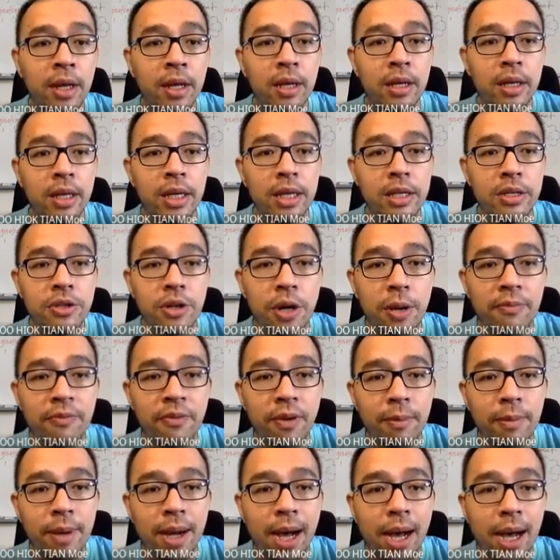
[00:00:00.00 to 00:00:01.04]
It's dropped
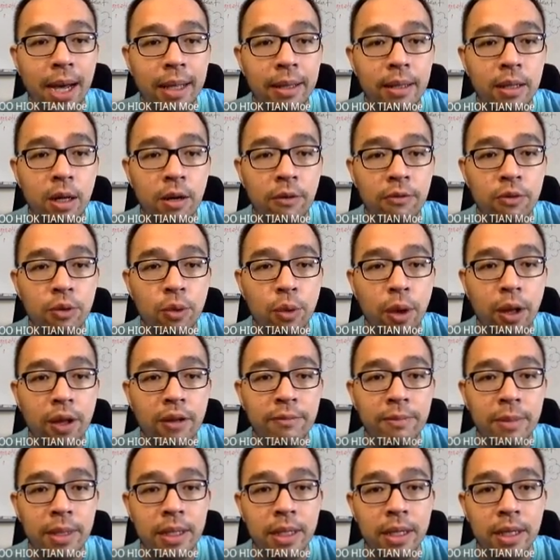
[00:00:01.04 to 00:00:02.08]
from a height of 12
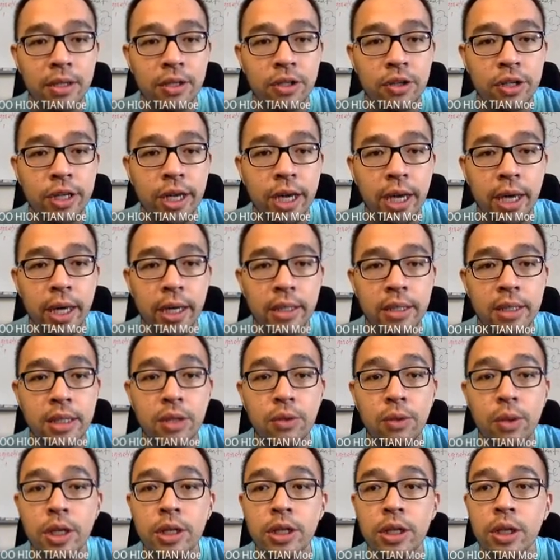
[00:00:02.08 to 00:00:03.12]
meters. Okay,
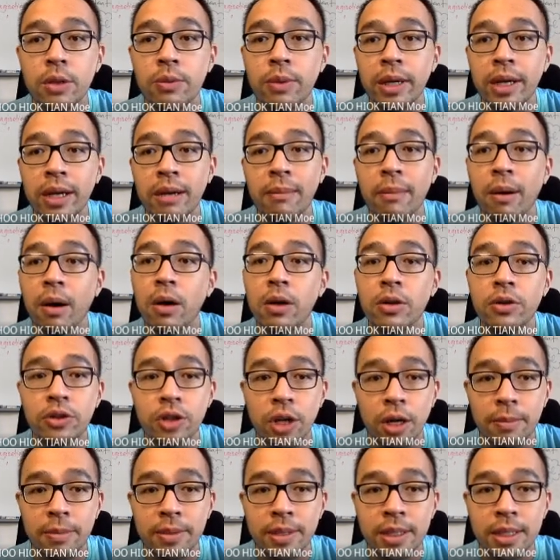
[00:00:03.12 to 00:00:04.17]
situation where the ball
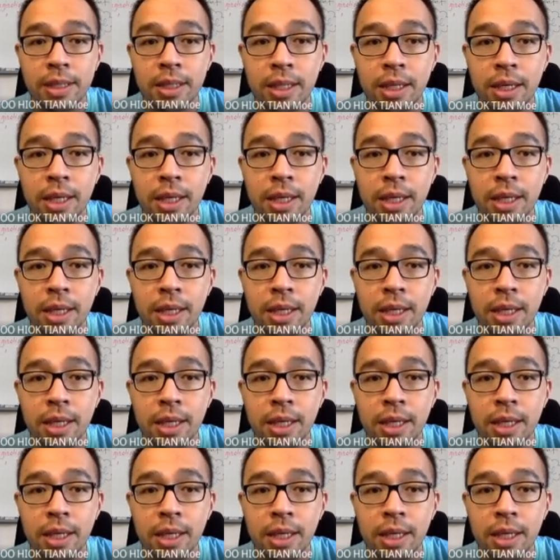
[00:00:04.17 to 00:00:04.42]
drops.